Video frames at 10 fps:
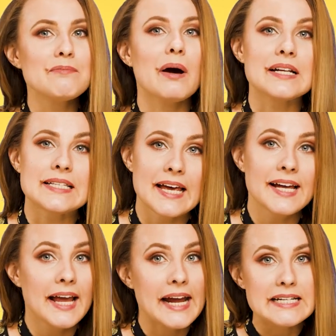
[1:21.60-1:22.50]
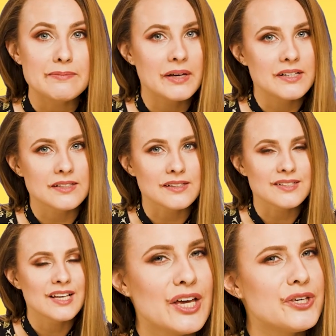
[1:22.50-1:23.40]
by 1080
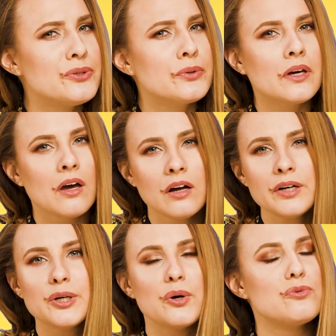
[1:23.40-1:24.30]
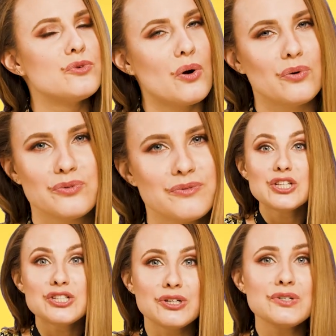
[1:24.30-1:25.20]
pixels. You can't go wrong.
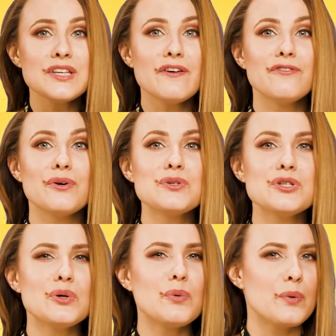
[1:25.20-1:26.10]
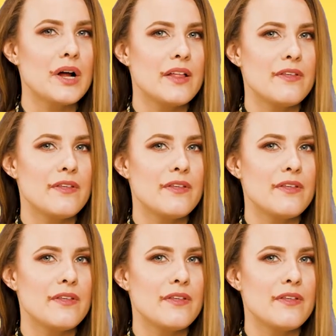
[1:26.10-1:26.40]
Choose a photo where the